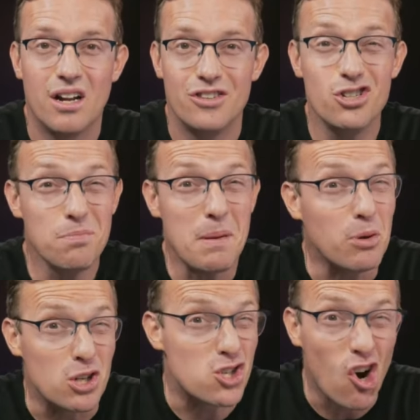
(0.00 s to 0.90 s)
These are the
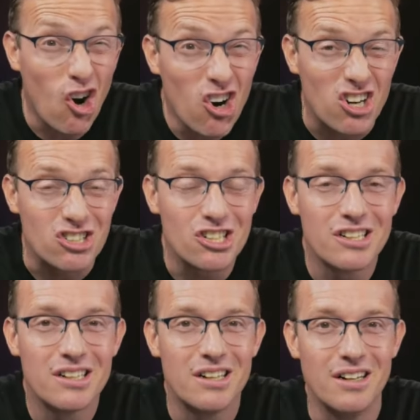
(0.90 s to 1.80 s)
people in charge.
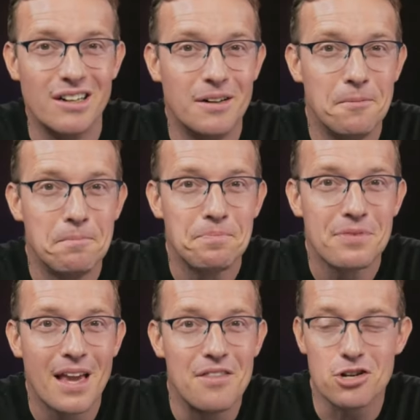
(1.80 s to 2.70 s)

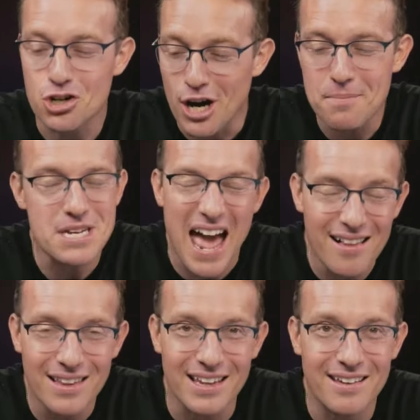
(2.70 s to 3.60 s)
And they're straight up
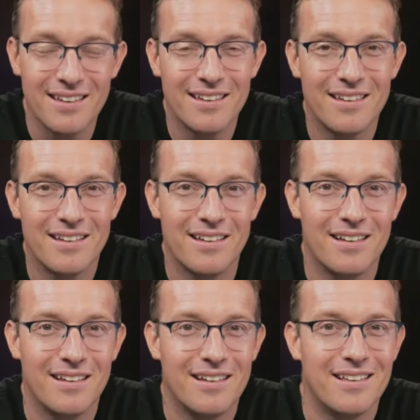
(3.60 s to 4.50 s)
telling
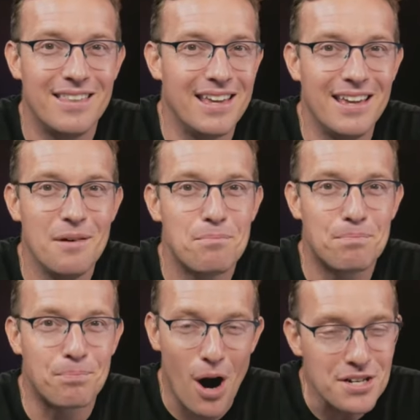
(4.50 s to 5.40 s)
the
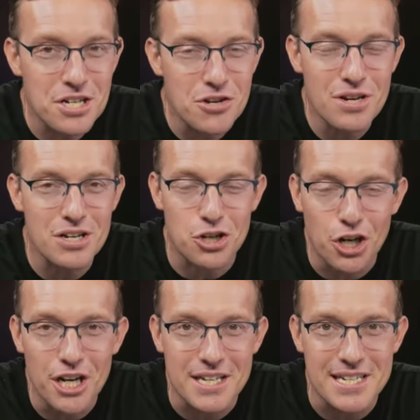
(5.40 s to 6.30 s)
prosecuting
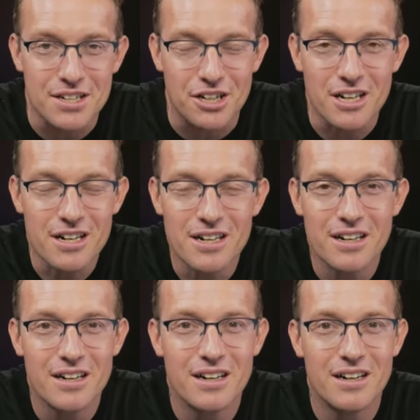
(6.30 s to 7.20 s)
attorneys here
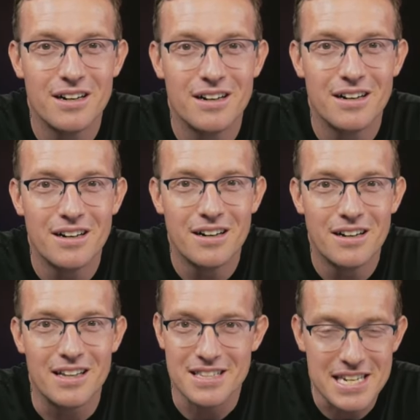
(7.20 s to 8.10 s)

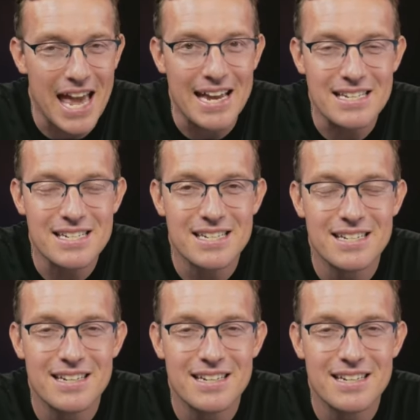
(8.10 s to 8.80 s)
in this case,